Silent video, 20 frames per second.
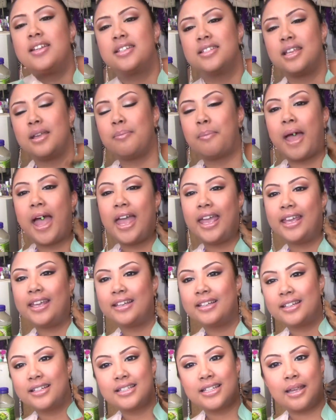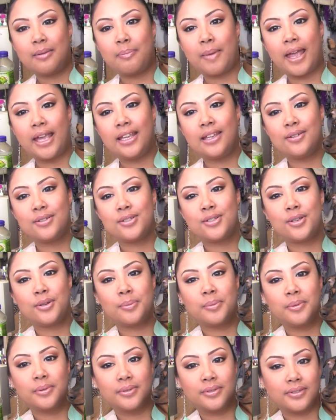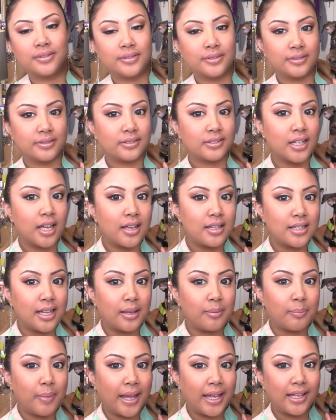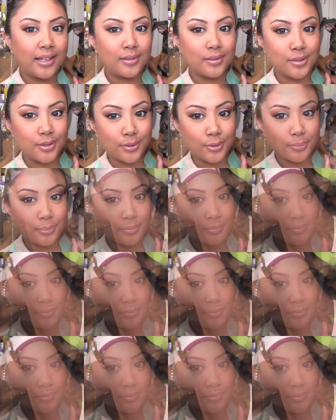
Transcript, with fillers: Say bye. Say bye, YouTube. Hey, bye, YouTube.